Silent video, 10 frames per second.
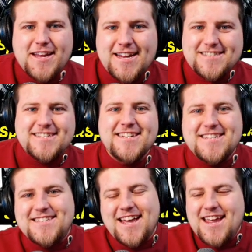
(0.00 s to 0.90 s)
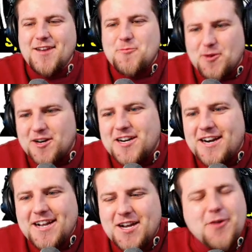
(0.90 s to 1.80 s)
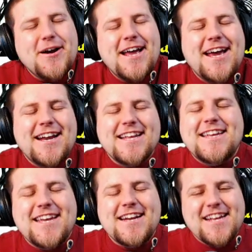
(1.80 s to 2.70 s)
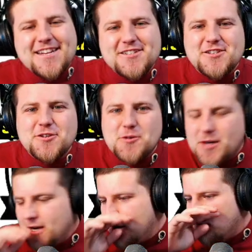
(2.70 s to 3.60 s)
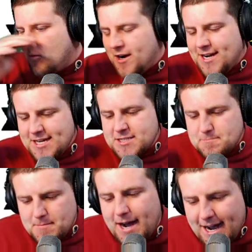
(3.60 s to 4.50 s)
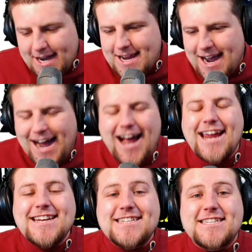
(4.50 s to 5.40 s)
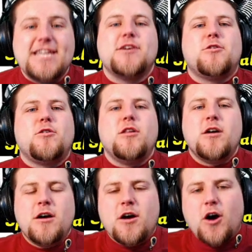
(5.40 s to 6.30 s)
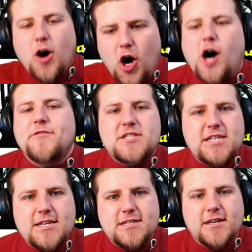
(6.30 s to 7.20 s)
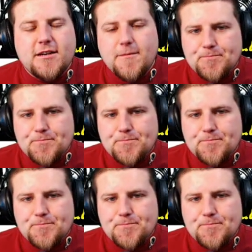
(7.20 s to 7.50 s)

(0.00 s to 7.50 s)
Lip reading: And today we're going to go ahead and get into what is my ideal offseason